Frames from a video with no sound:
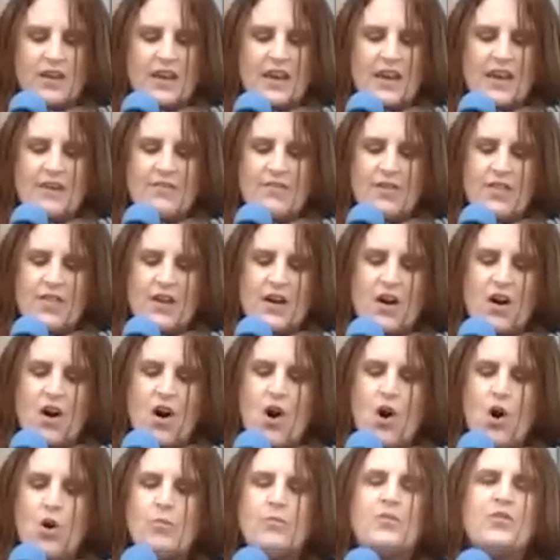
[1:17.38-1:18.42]
and even their
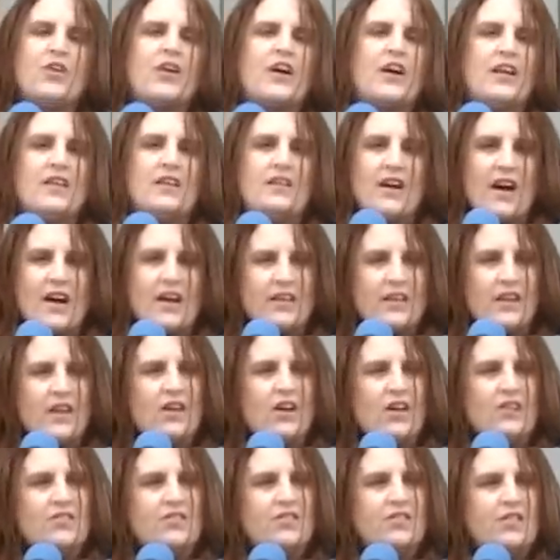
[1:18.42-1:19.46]
homes are conducted
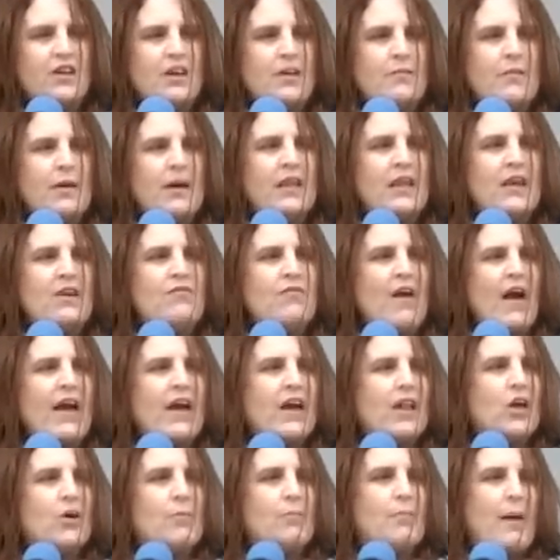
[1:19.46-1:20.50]
on seemingly
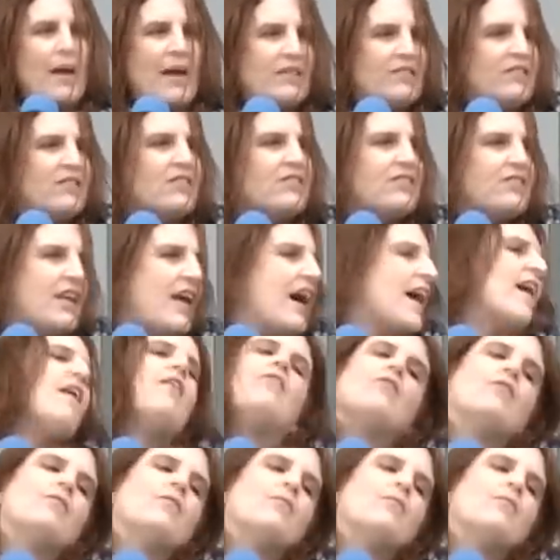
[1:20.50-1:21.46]
regular basis now.